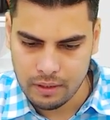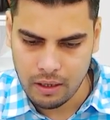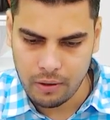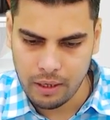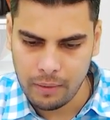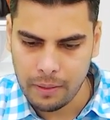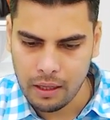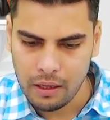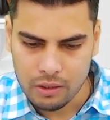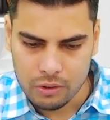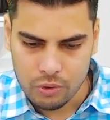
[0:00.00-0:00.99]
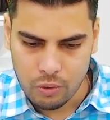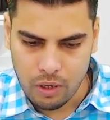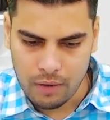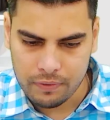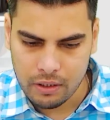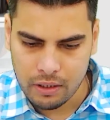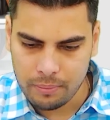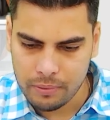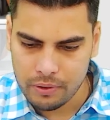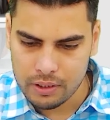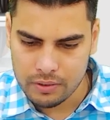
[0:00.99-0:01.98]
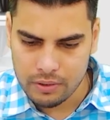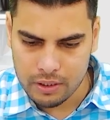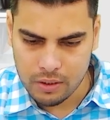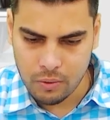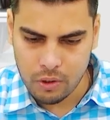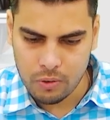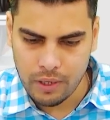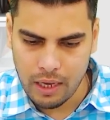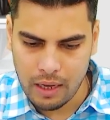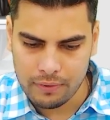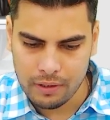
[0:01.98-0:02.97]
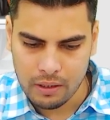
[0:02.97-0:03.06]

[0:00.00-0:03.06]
Okay, so after temporary structure what do we have?